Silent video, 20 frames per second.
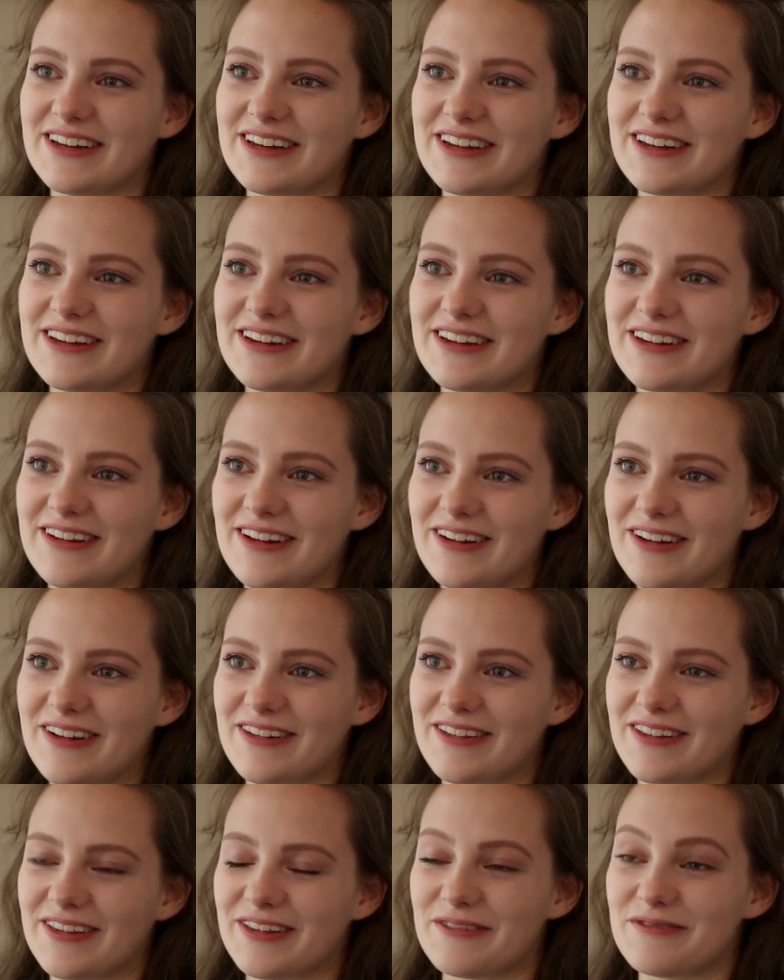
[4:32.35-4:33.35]

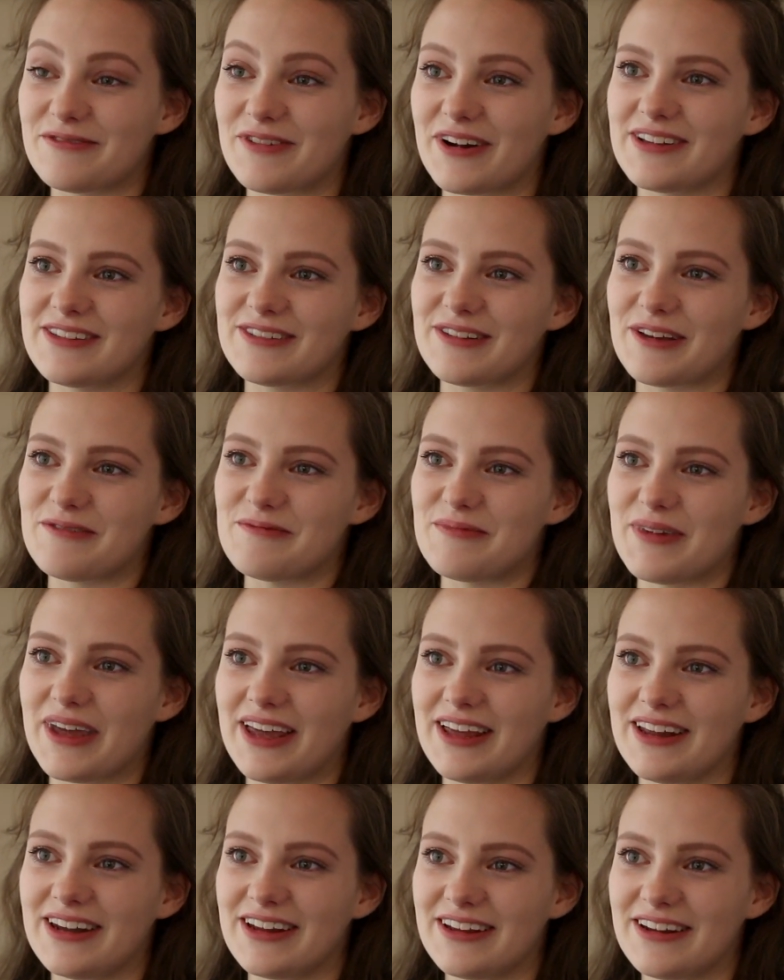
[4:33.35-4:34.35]
and the friends I've
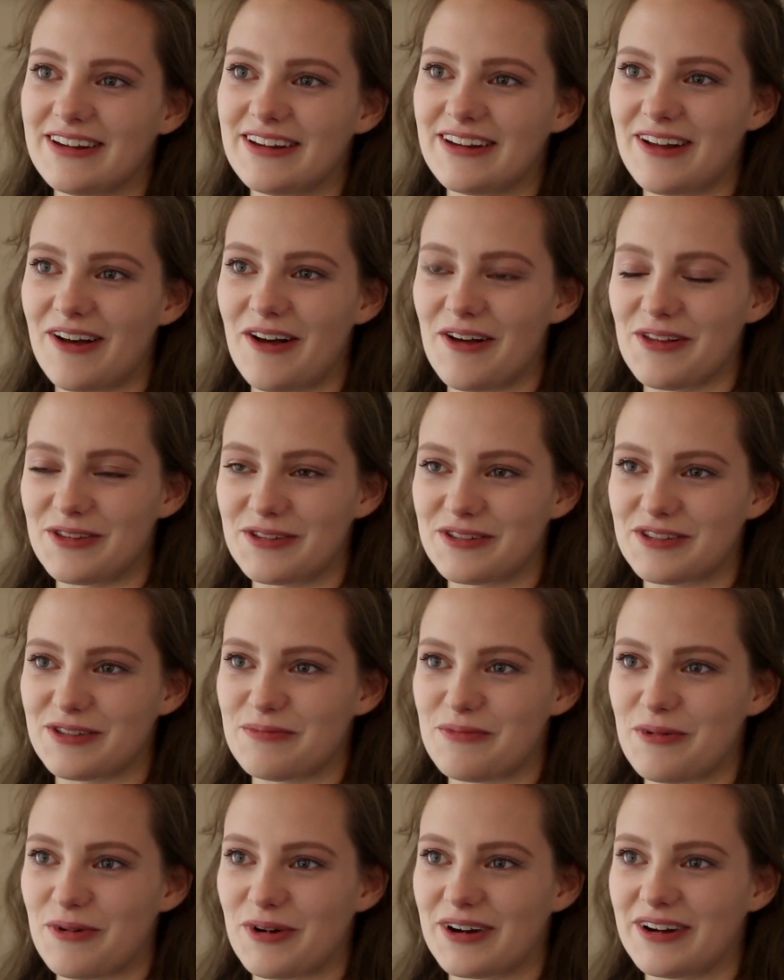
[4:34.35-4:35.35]
made, and all the
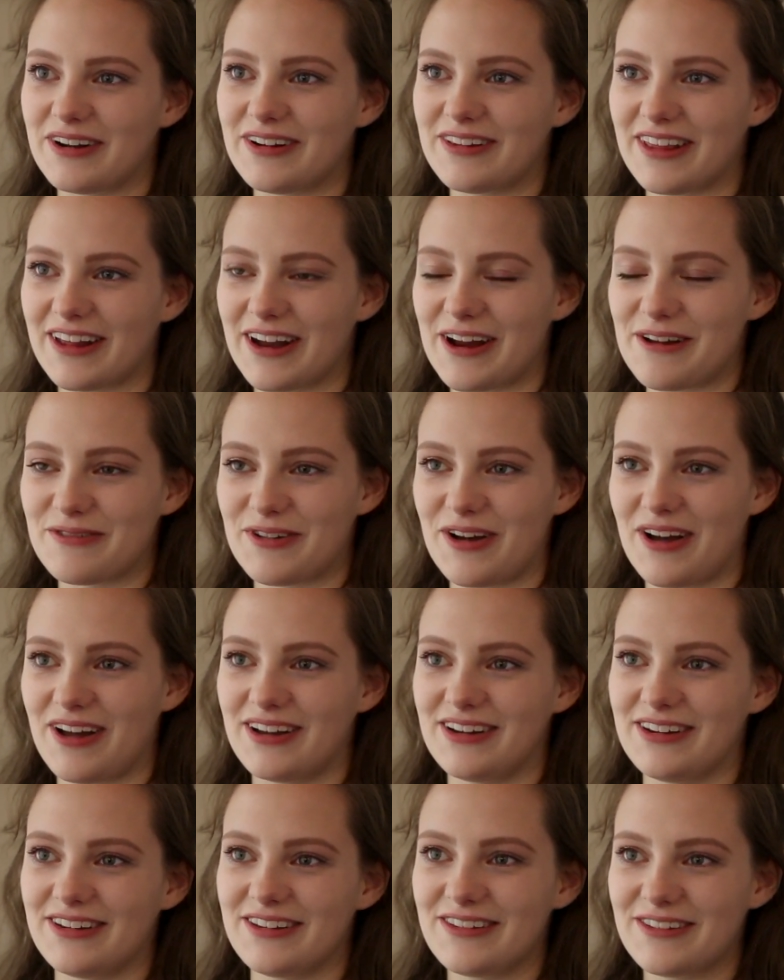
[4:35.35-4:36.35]
support that I've
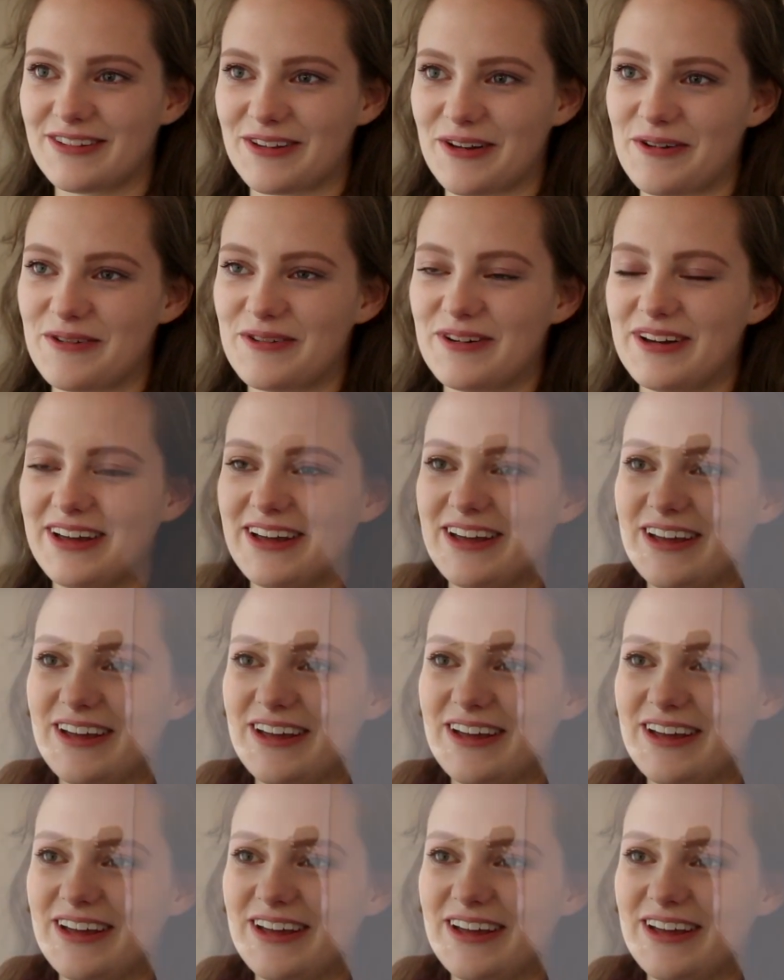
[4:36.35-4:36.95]
gotten. So